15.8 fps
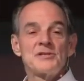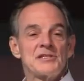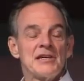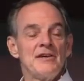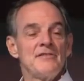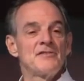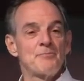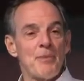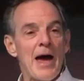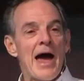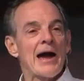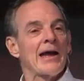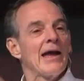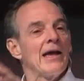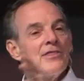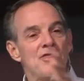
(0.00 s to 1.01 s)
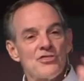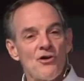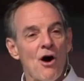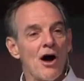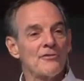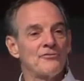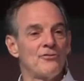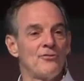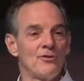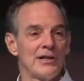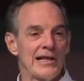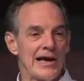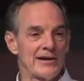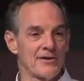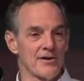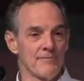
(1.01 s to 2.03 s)
receives back a thoughtful
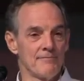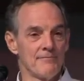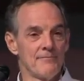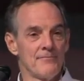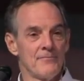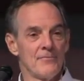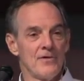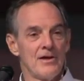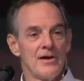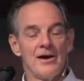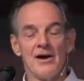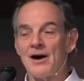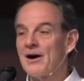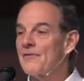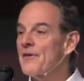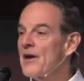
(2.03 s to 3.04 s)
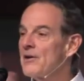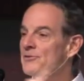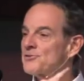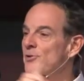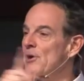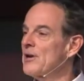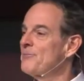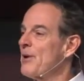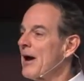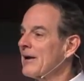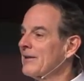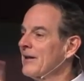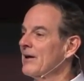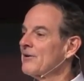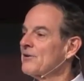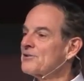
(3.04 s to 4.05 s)
letter uh, they trade
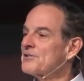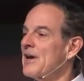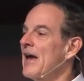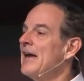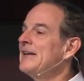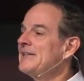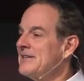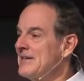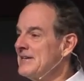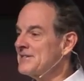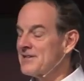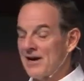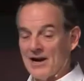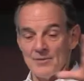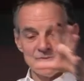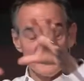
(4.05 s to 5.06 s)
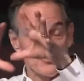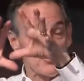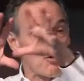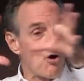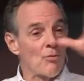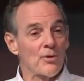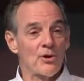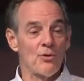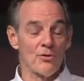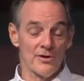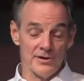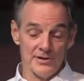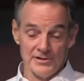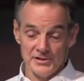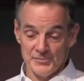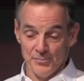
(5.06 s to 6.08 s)
back letters 18 times, and they're all
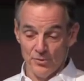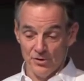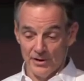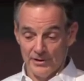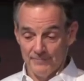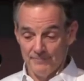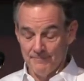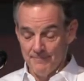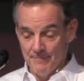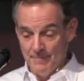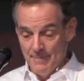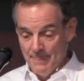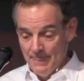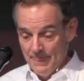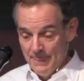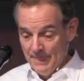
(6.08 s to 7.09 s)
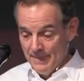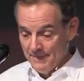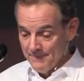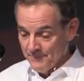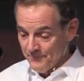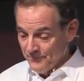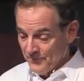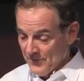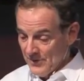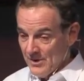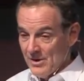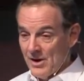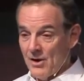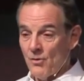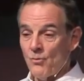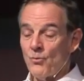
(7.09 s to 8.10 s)
recorded in this book.
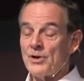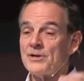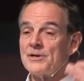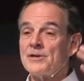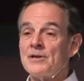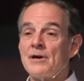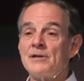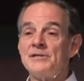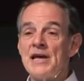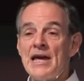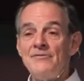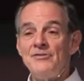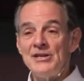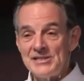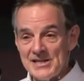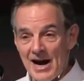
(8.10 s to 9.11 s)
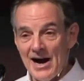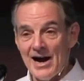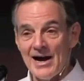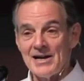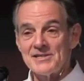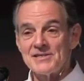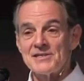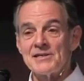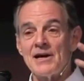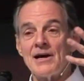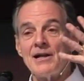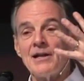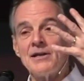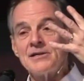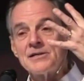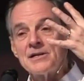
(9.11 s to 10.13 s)
Uh, when Davy dies,
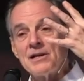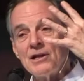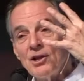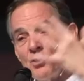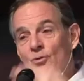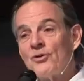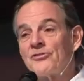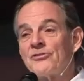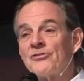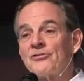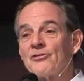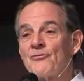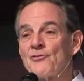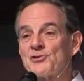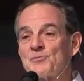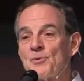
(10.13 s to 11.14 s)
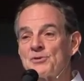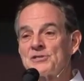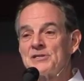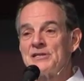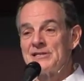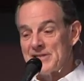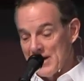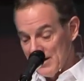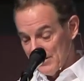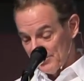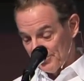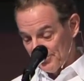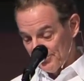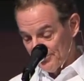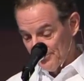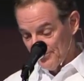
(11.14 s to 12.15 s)
Lewis is the first person he
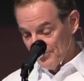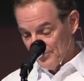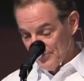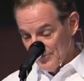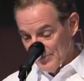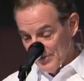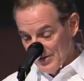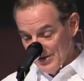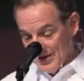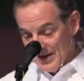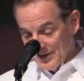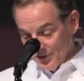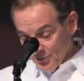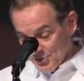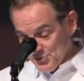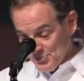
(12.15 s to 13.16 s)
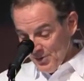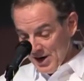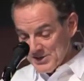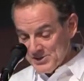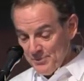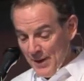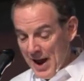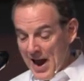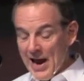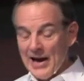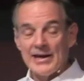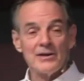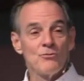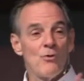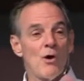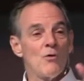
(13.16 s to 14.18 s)
tells. And Lewis writes
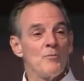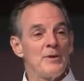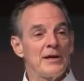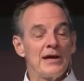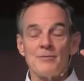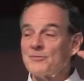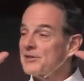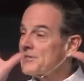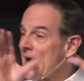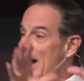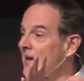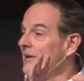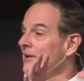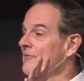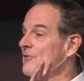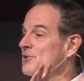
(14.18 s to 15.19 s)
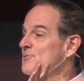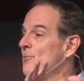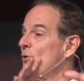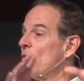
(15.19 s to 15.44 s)
back in what would become the title of this